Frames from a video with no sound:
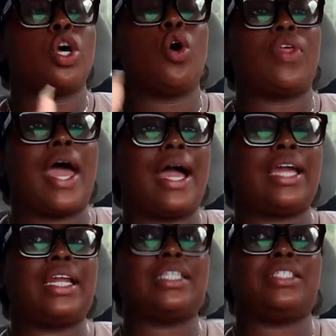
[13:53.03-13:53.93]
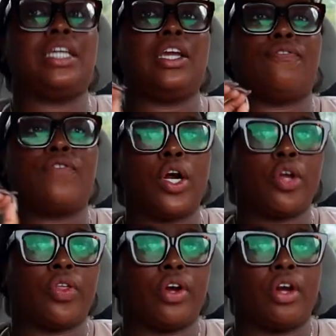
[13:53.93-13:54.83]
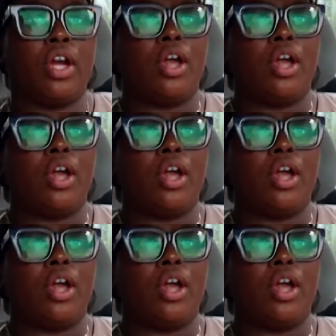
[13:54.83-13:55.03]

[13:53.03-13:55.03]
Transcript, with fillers: so that I can exceed further.